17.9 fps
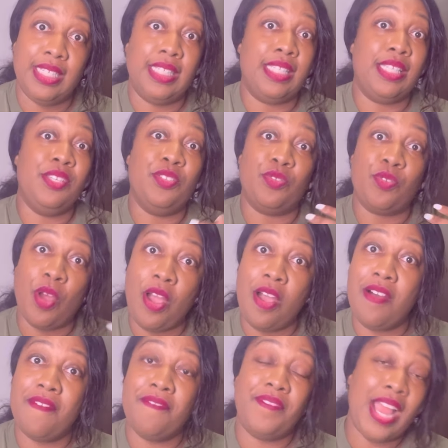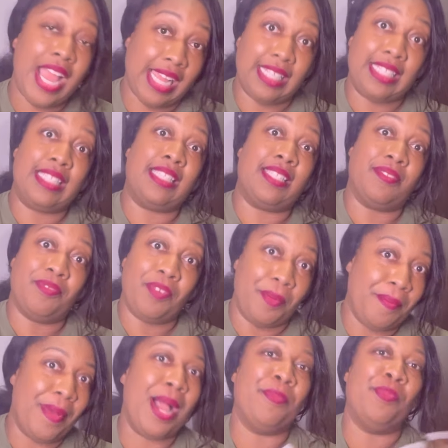These are all facts
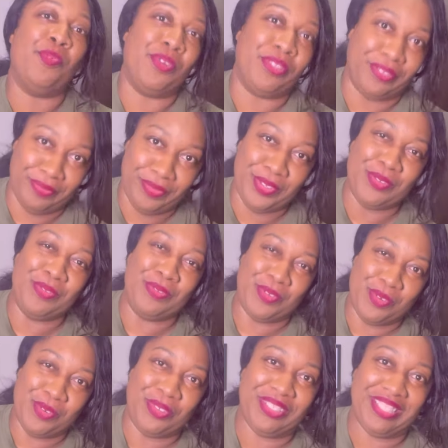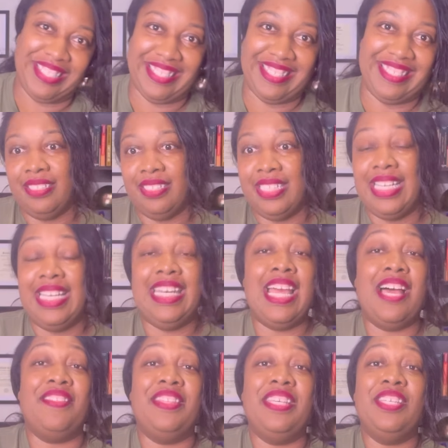from my point of view, of course.
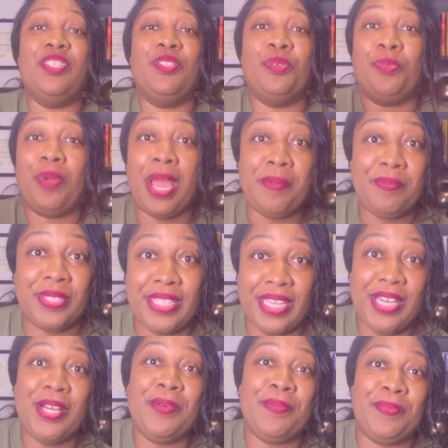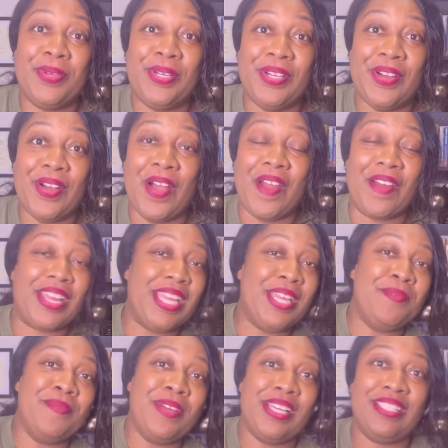Now this wraps up our
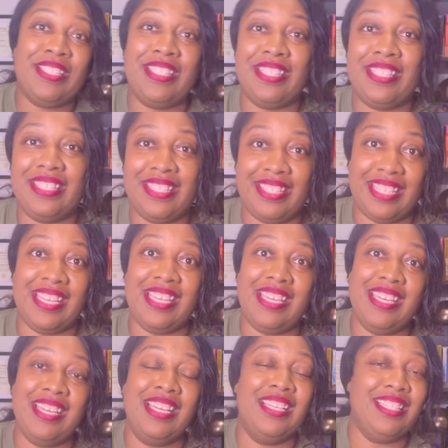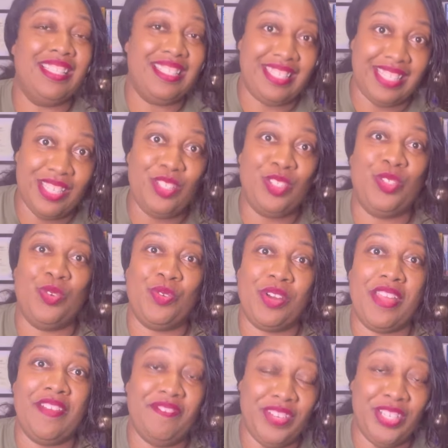MSC
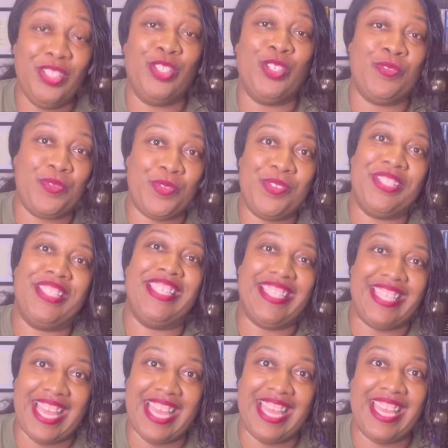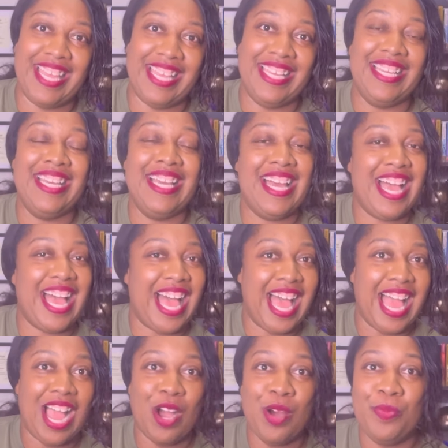Seashore adventure for today.
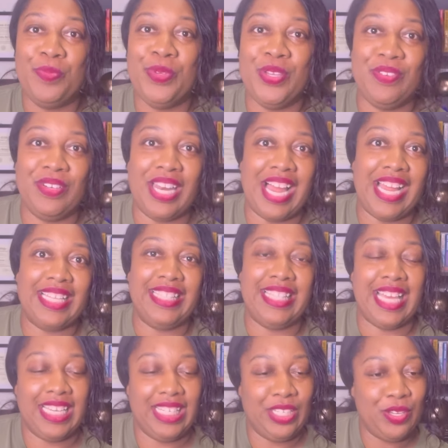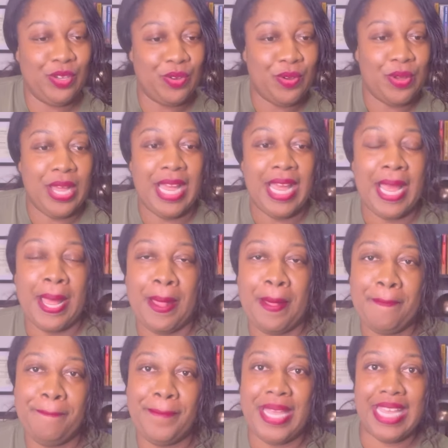I hope you like that little
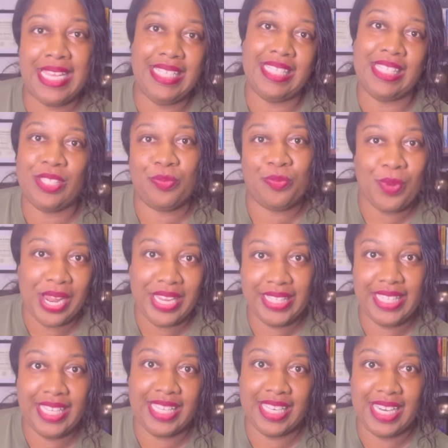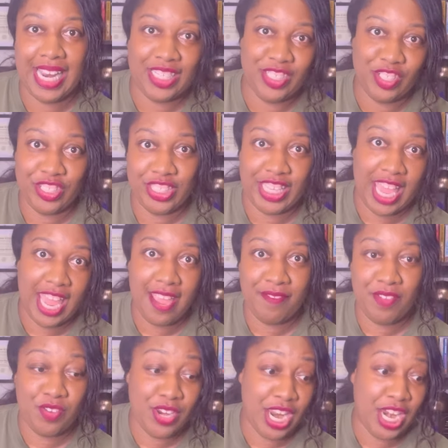piece right there that I just
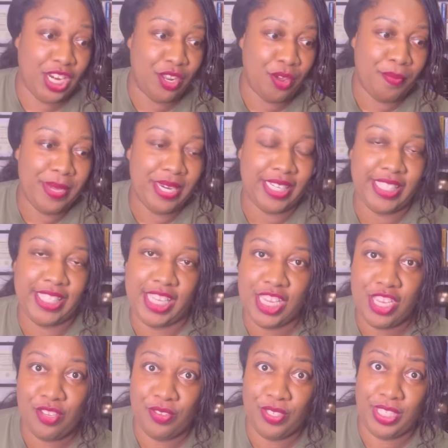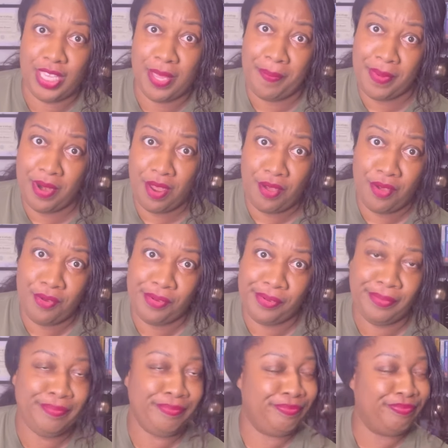gave you, that little bit of tea you sipping on.
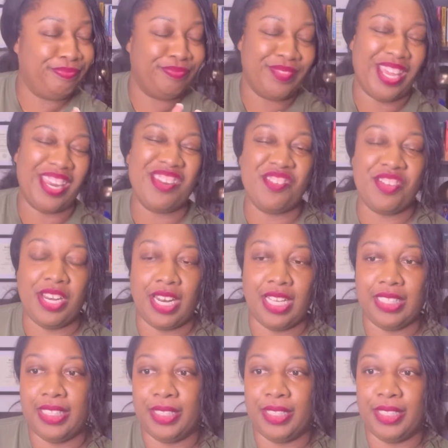I know you like